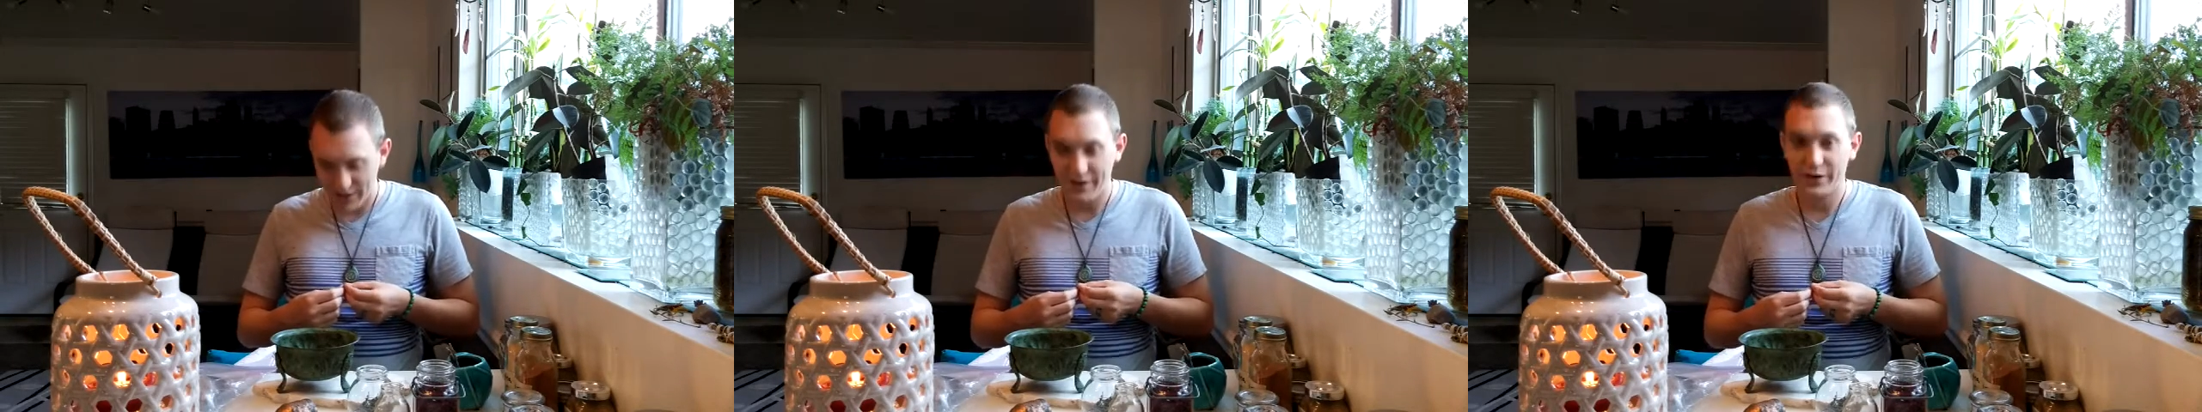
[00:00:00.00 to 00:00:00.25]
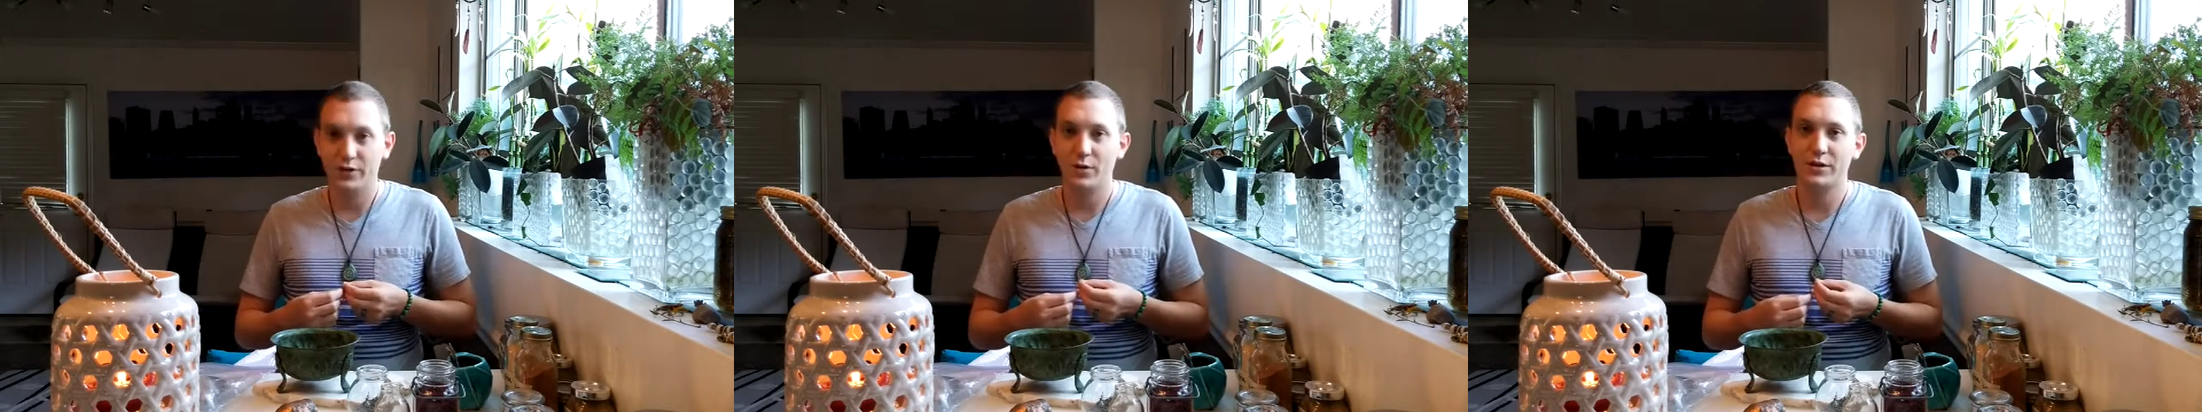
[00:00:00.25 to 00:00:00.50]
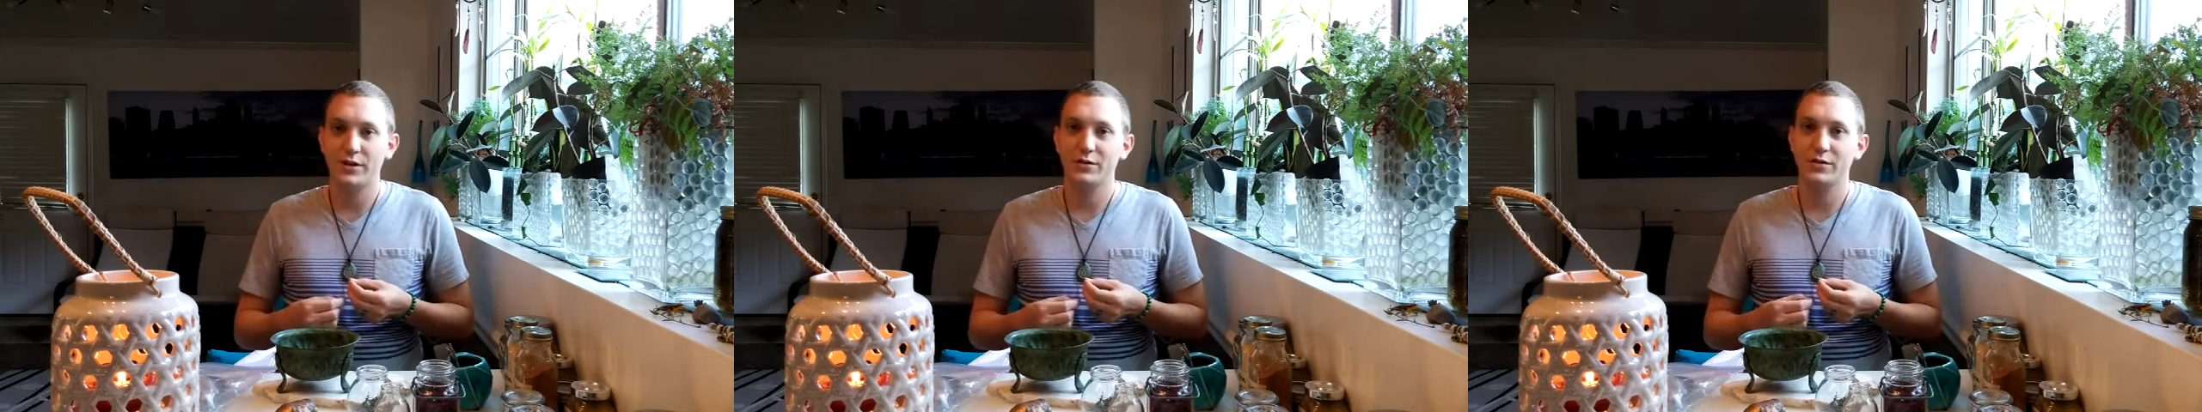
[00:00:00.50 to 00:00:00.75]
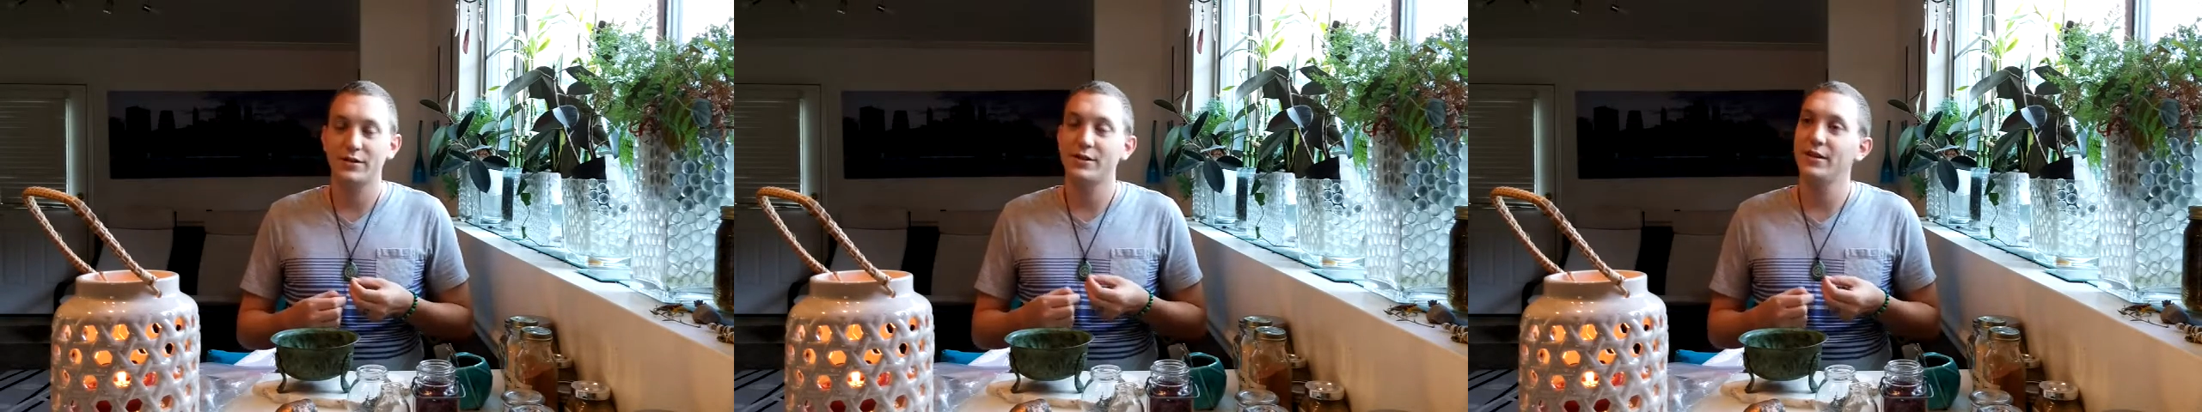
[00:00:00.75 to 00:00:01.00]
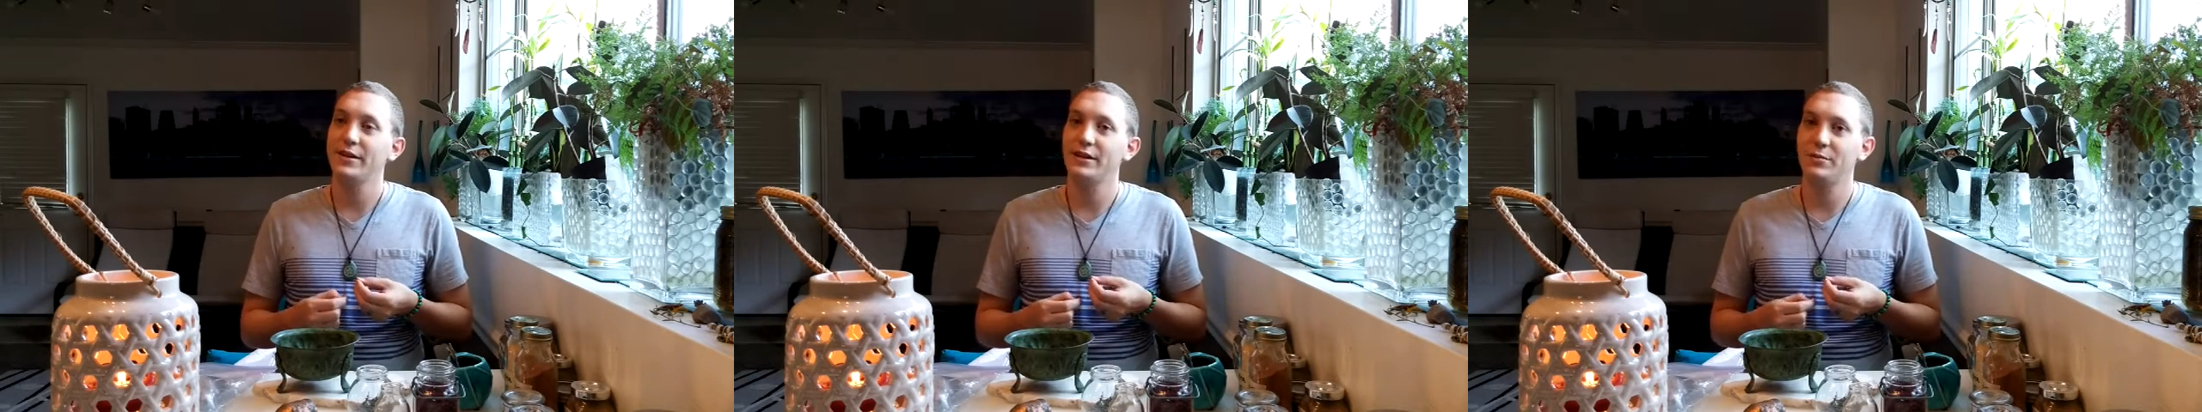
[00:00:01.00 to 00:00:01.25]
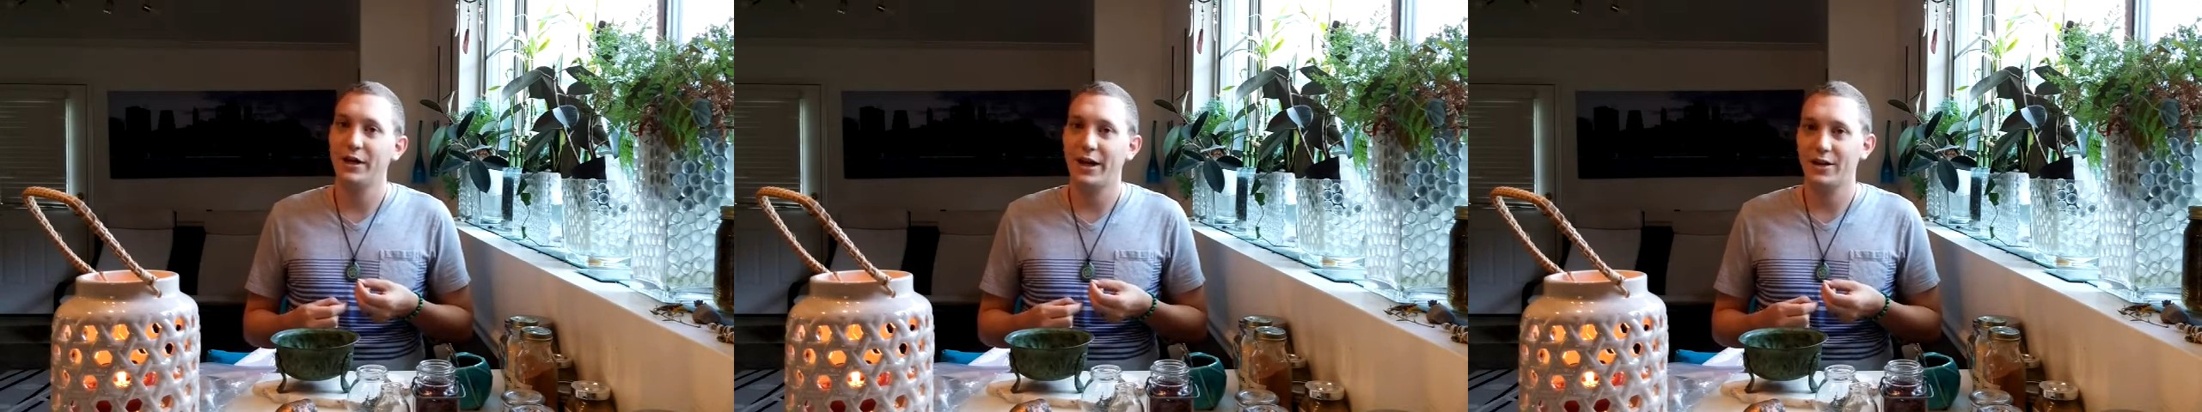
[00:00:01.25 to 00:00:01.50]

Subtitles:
And then you'll want to do just a little bit